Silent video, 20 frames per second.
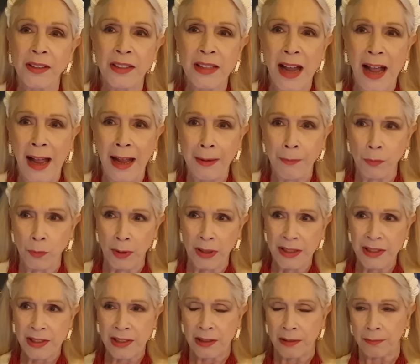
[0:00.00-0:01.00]
the time
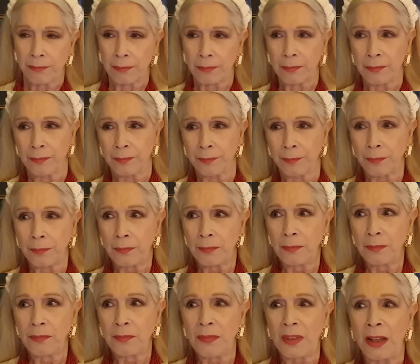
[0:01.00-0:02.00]
was
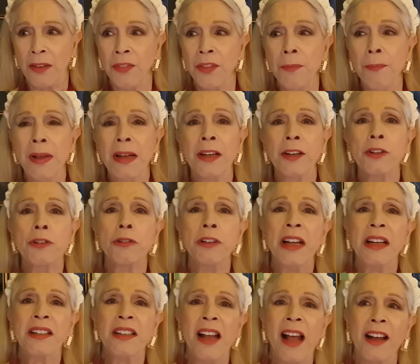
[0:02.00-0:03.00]
the military
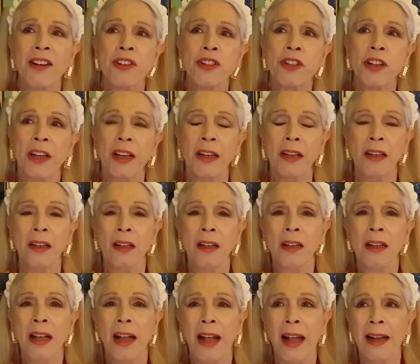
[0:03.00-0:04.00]
attaché
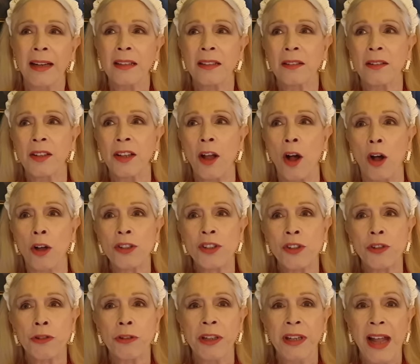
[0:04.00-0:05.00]
at the
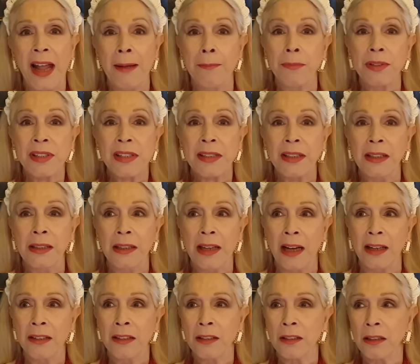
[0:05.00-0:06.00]
Austrian embassy in
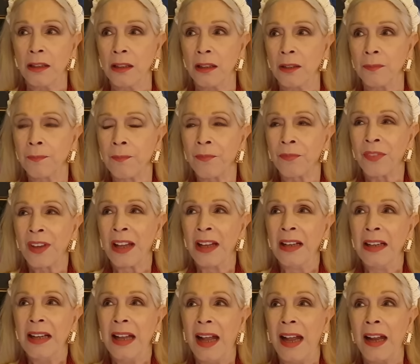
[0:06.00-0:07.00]
London.
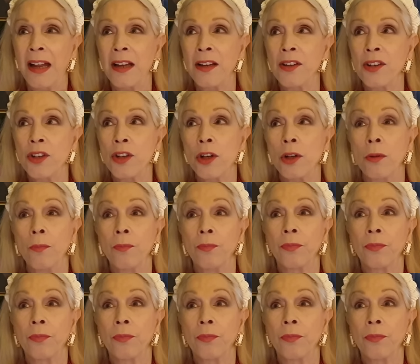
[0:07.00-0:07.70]
And